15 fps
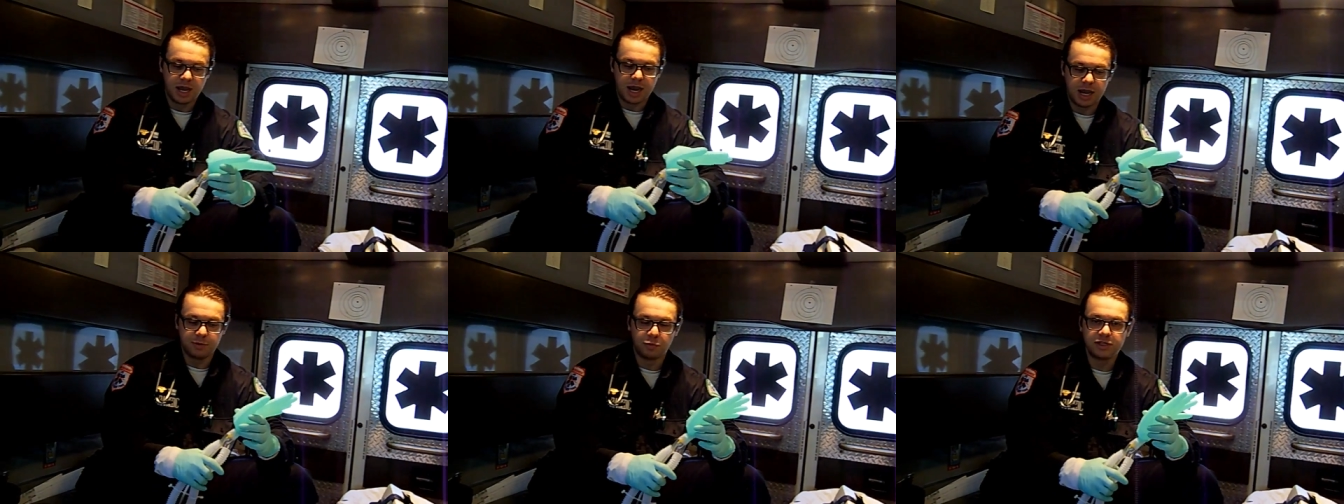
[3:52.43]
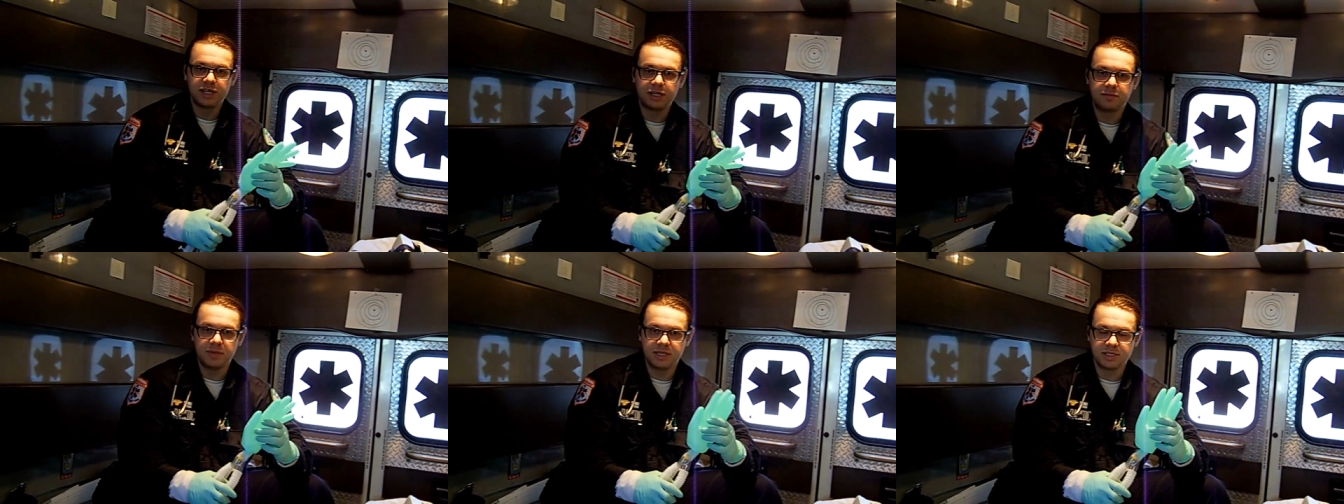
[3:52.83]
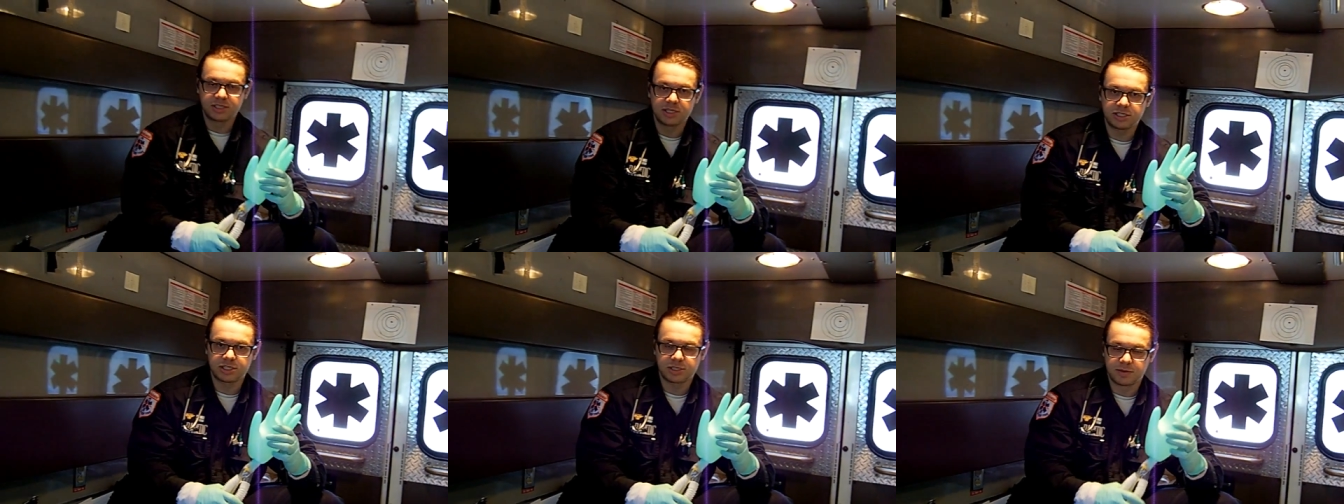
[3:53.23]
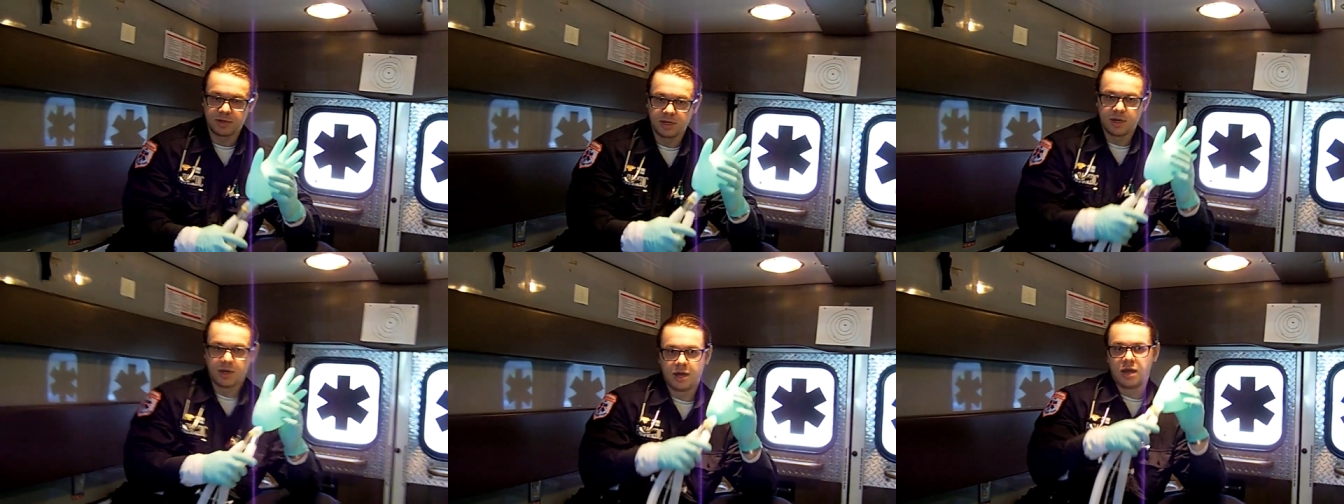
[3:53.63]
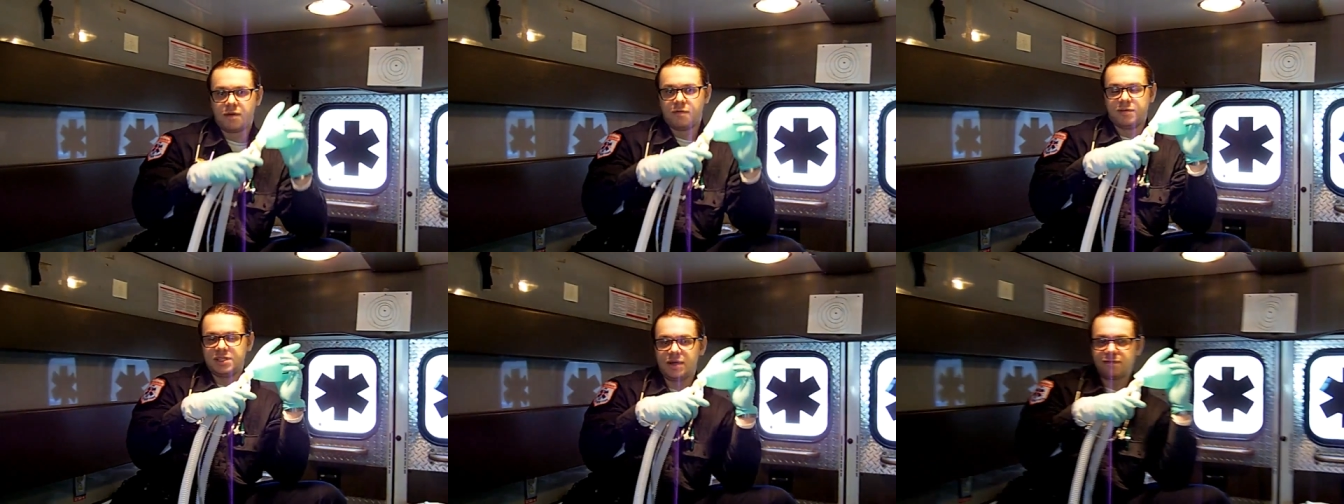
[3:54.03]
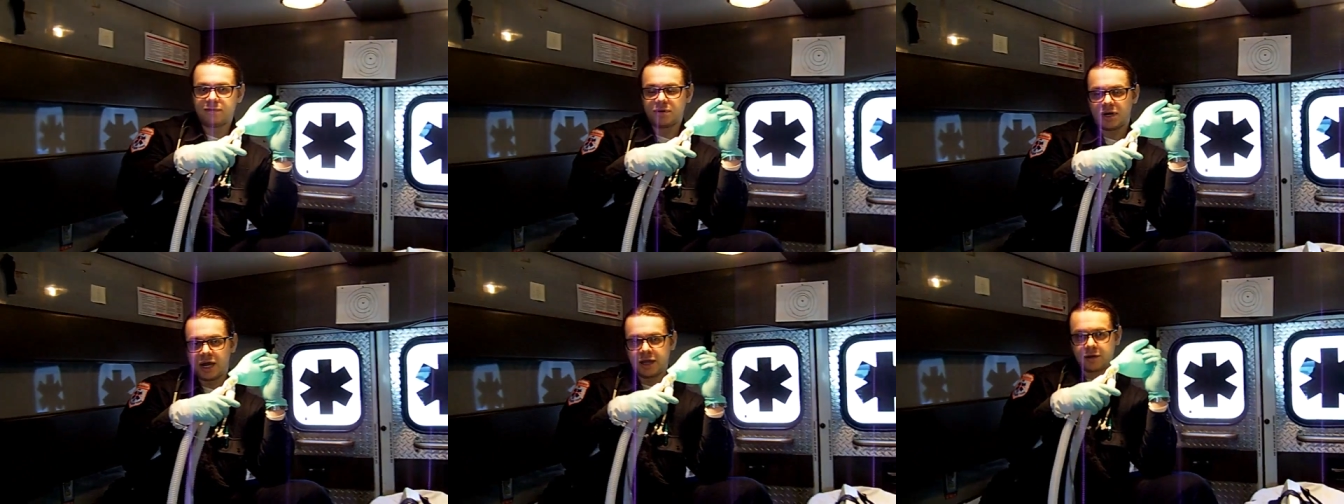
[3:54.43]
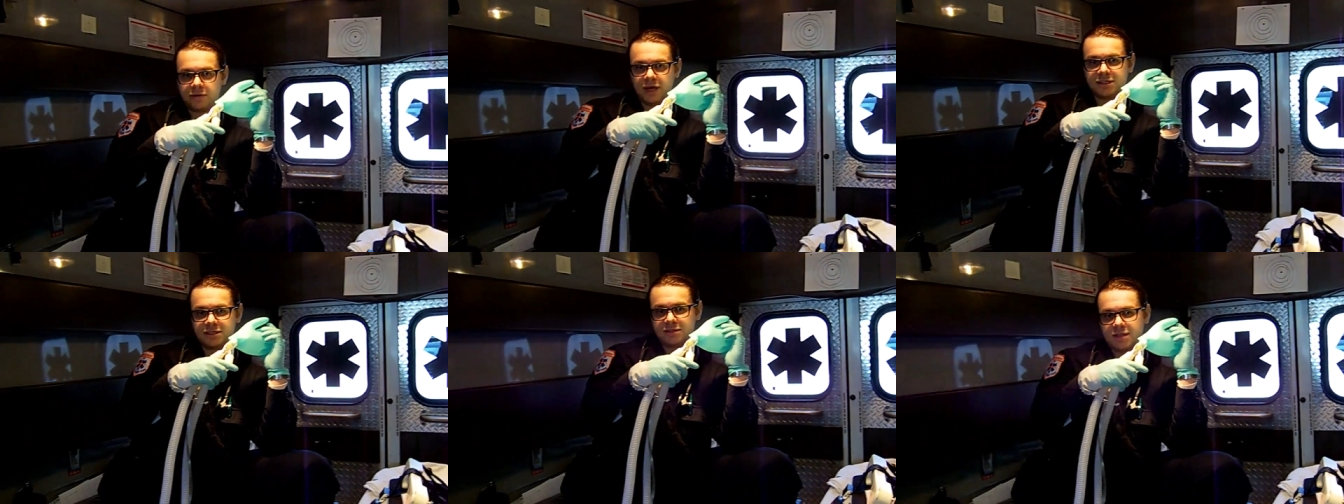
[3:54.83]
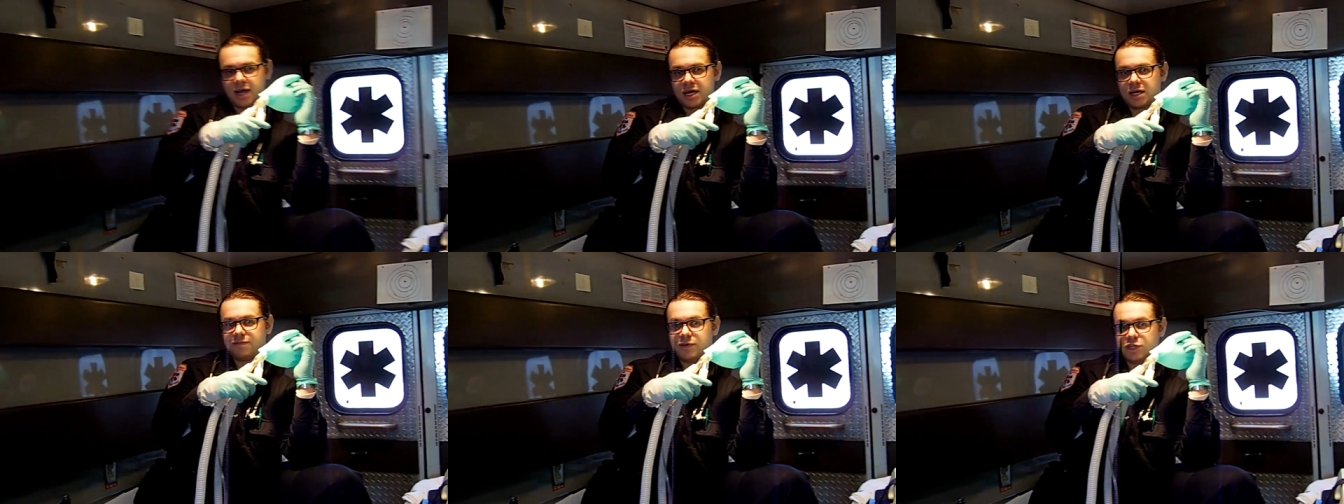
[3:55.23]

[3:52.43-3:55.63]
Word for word: And what that means is, whenever I create a negative